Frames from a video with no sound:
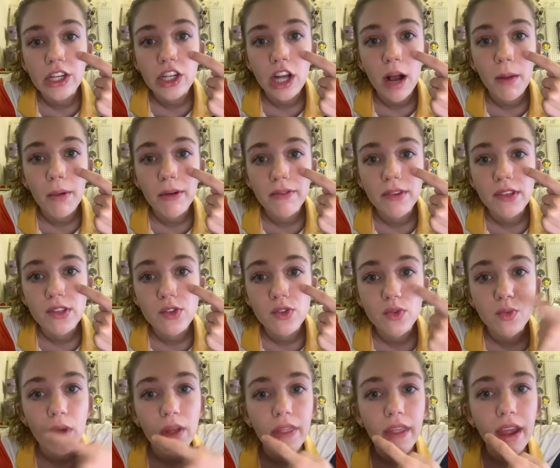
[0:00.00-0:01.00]
job of because
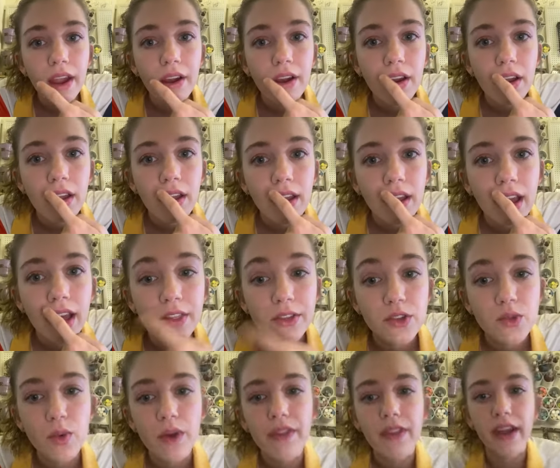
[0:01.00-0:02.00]
there's one there and
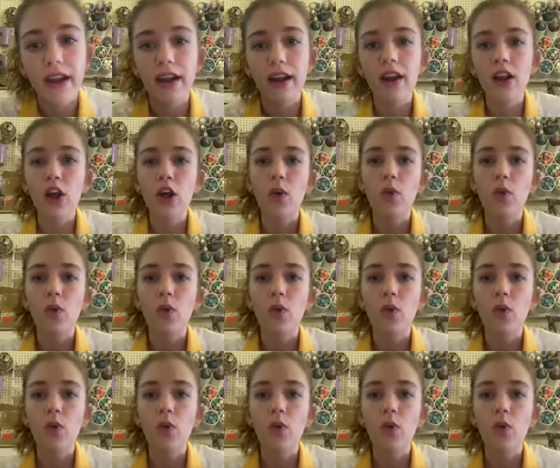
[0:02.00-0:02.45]
there's one there.